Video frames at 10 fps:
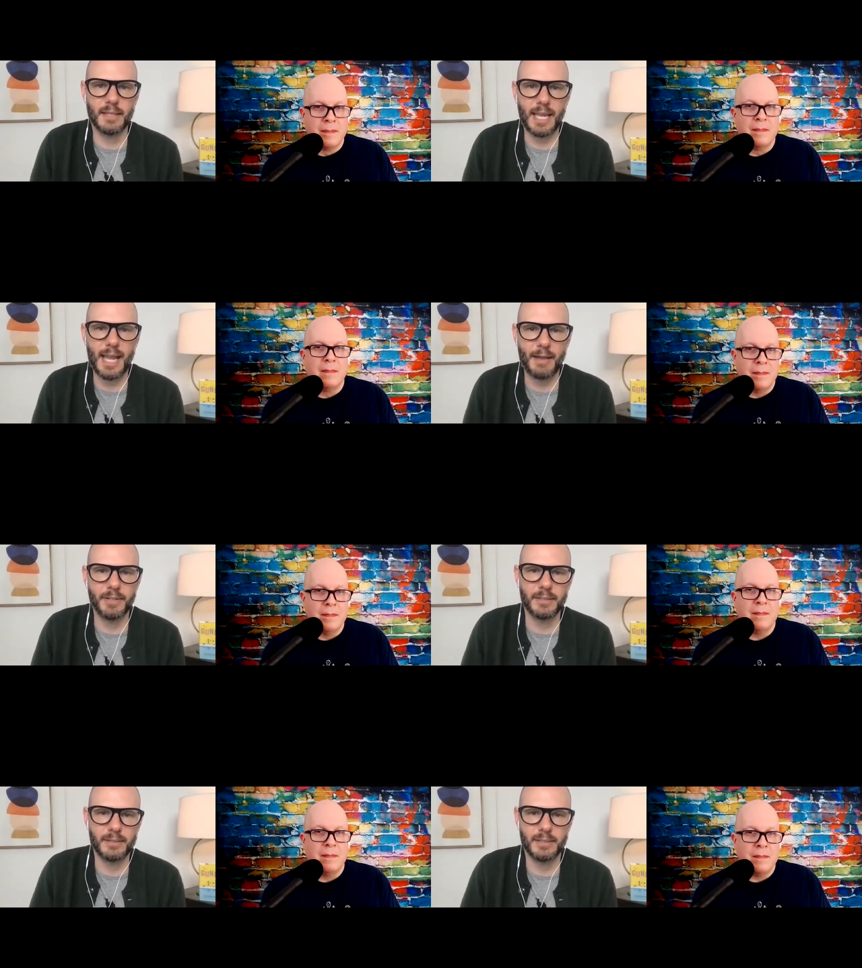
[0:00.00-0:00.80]
Speaker 1: they have
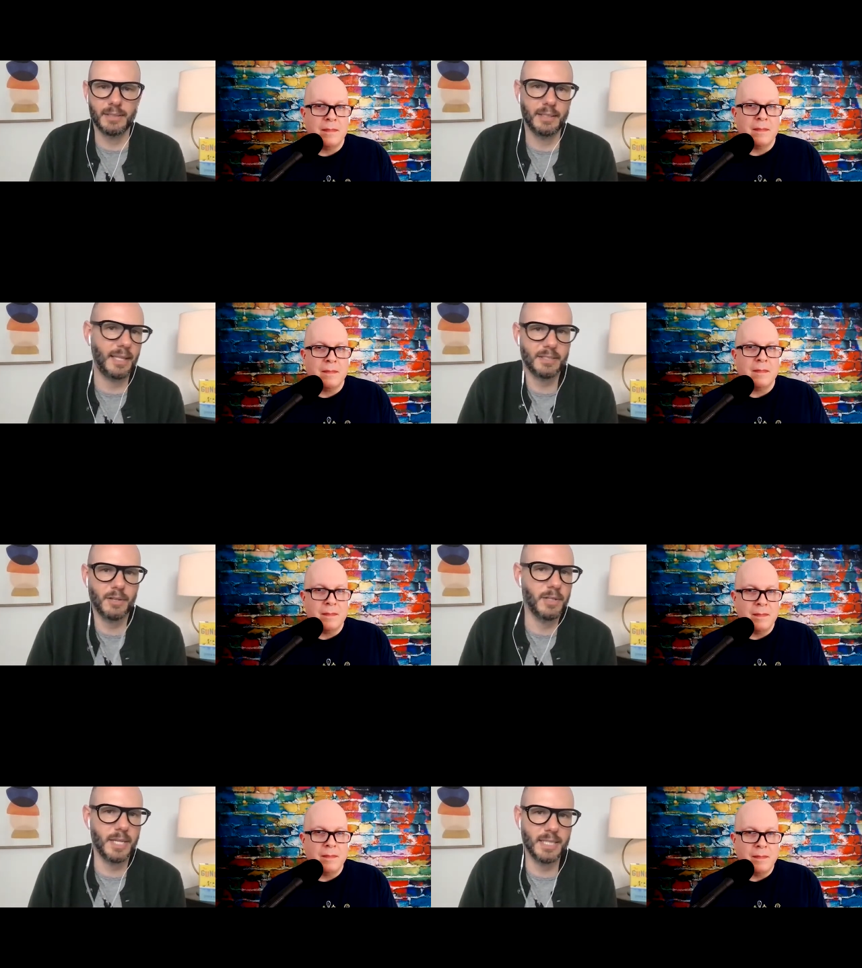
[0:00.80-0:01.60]
it. That's
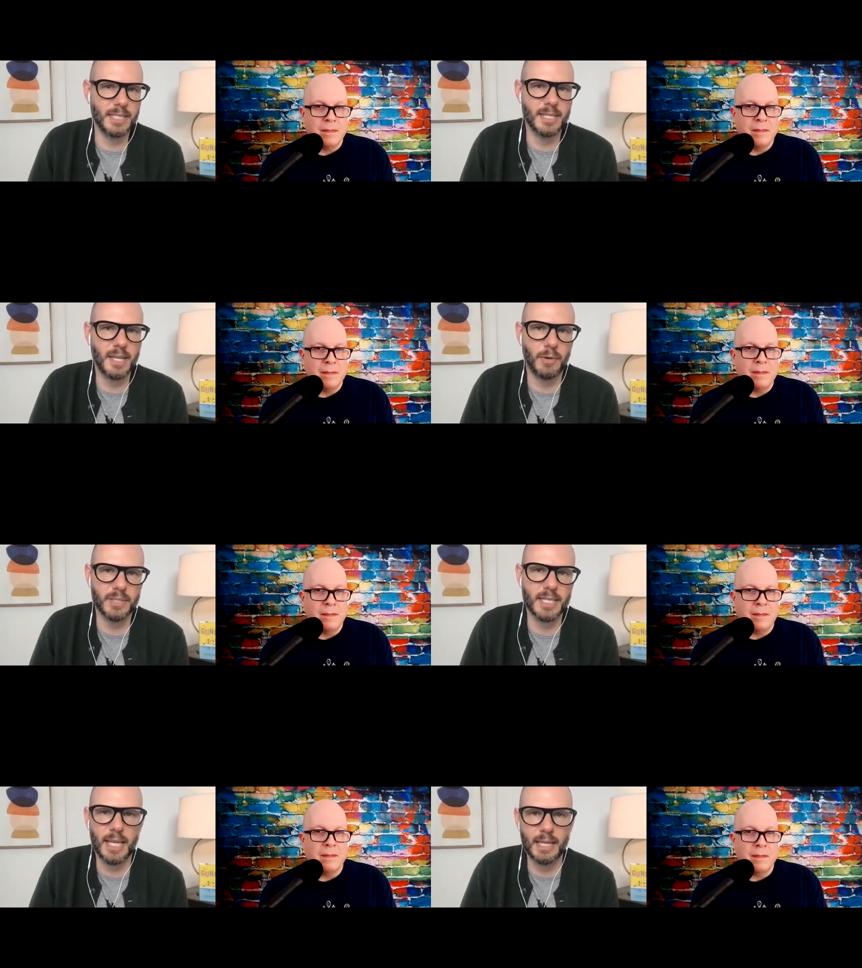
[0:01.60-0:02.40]
all they need to know.
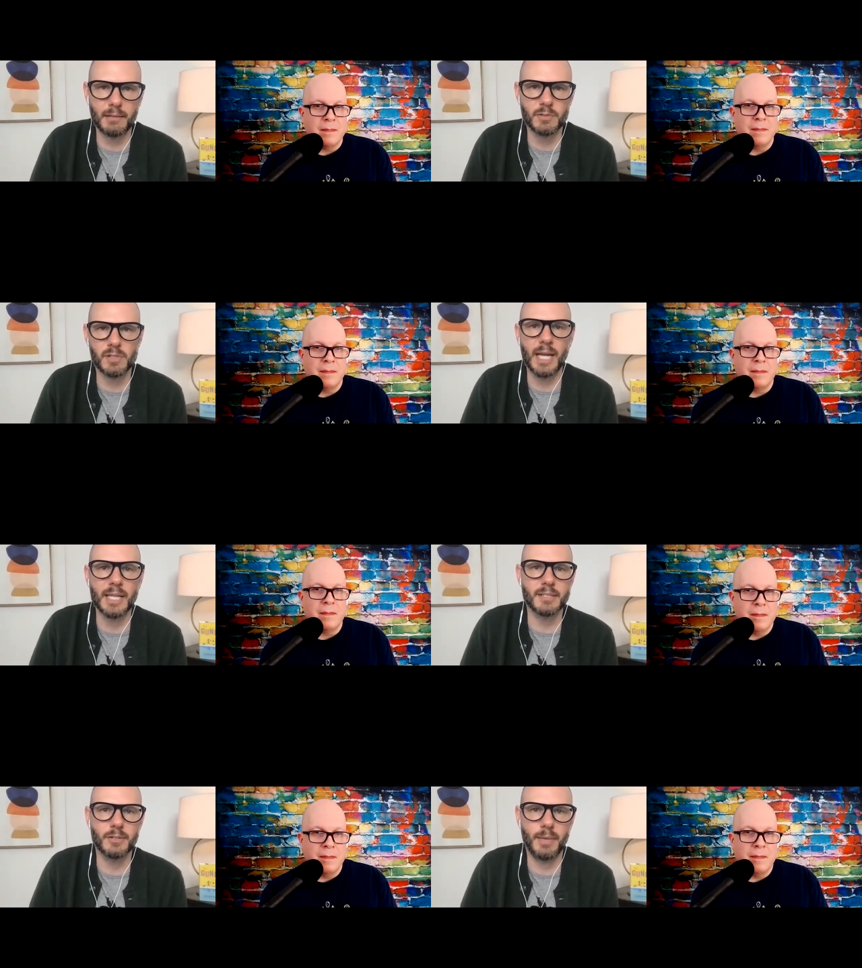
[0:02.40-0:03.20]
It's it's
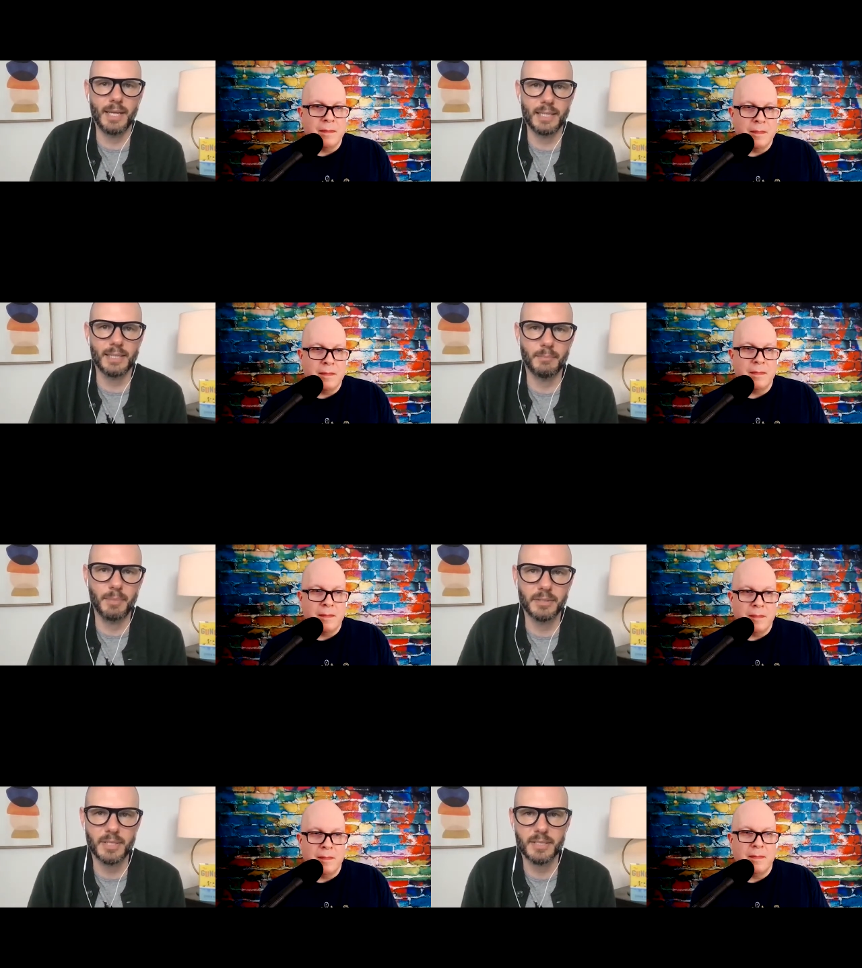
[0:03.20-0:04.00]
us who make it a
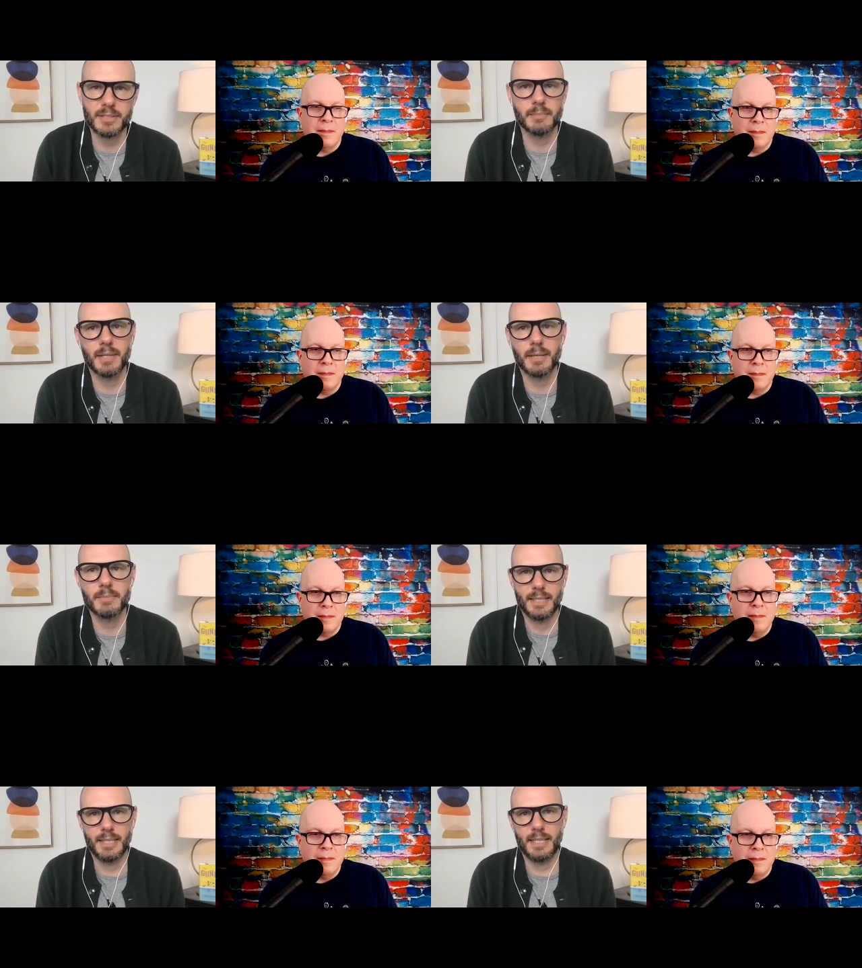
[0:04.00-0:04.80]
bigger deal sometimes
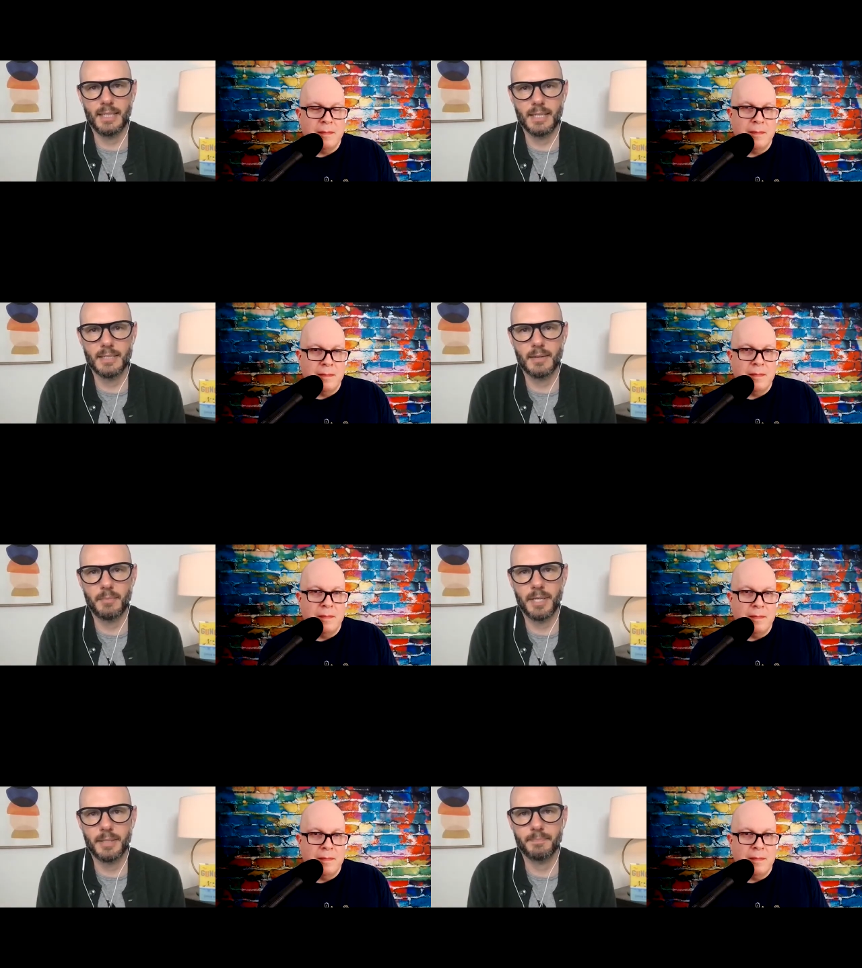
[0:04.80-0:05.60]
than it needs to
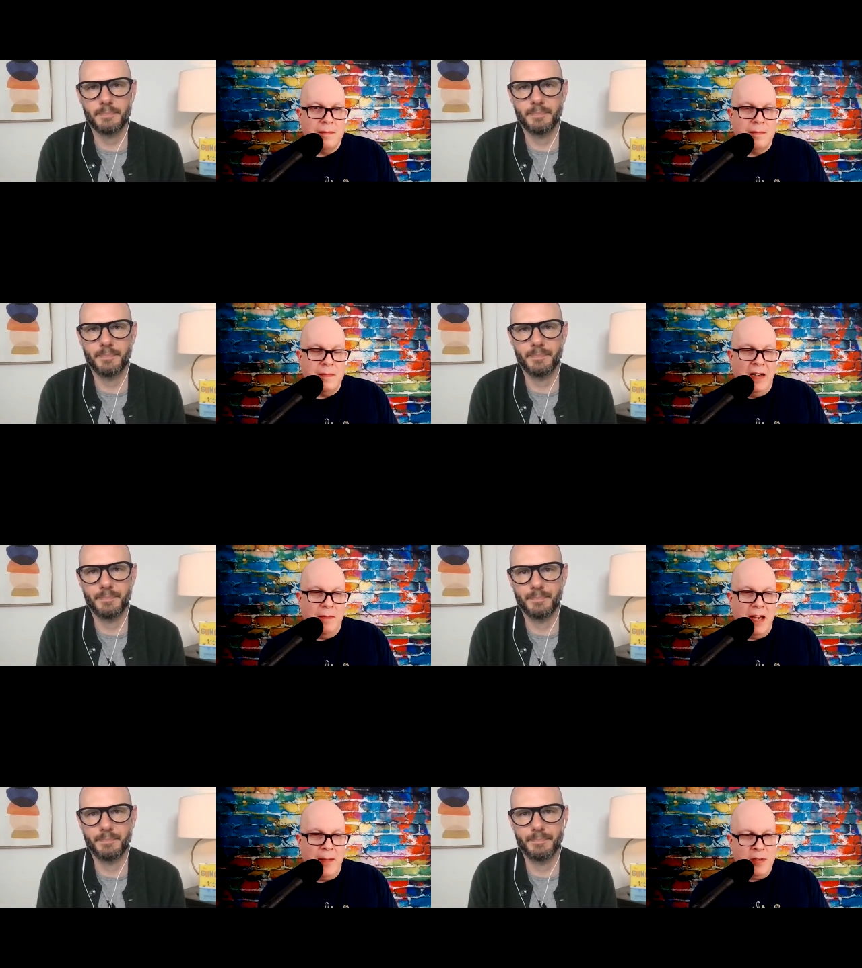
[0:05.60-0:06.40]
be.
Speaker 2: Yeah,
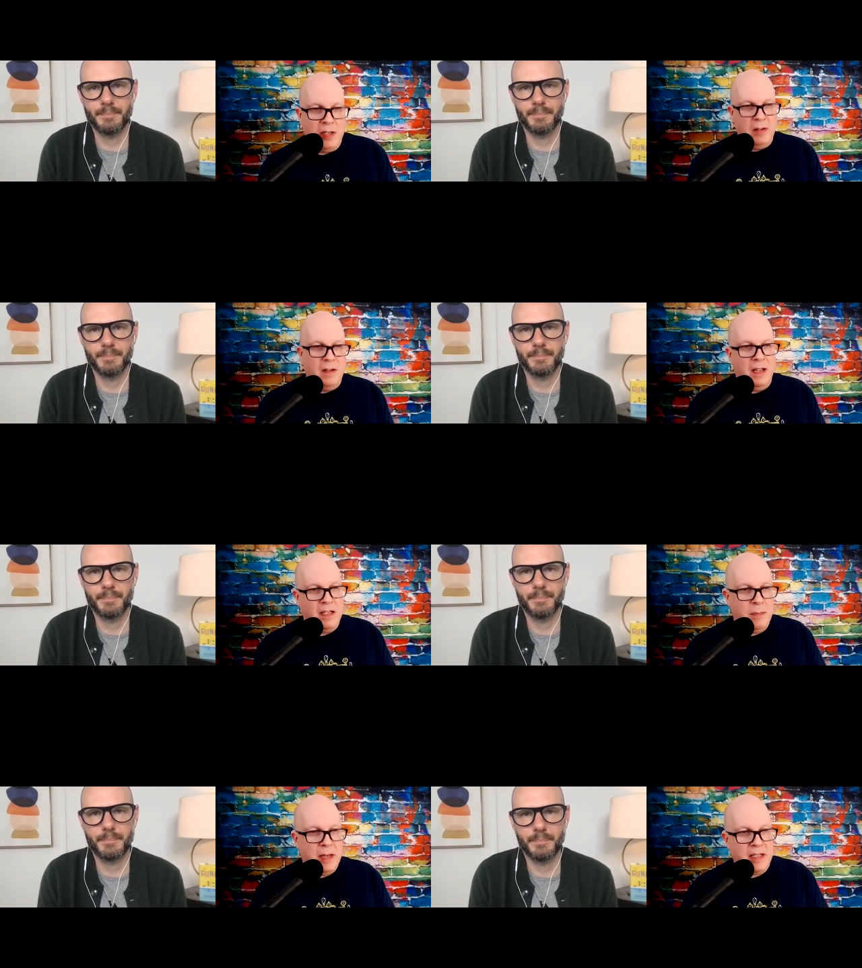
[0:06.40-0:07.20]
absolutely. Us
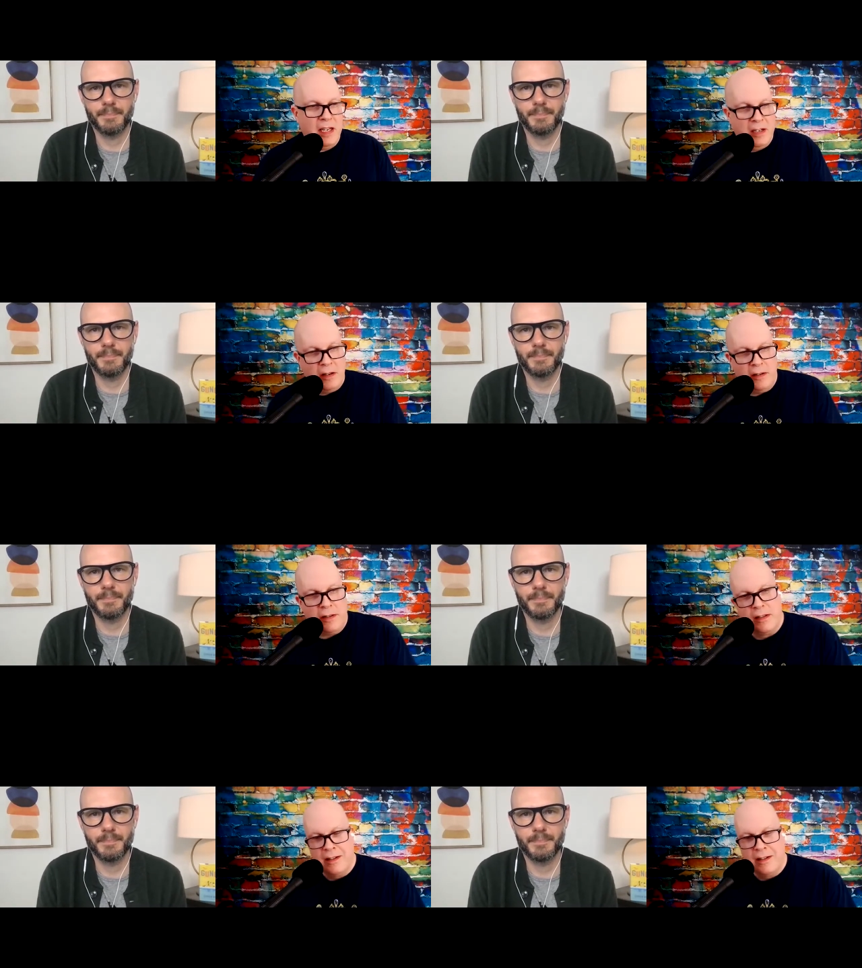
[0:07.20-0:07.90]
pesky adults.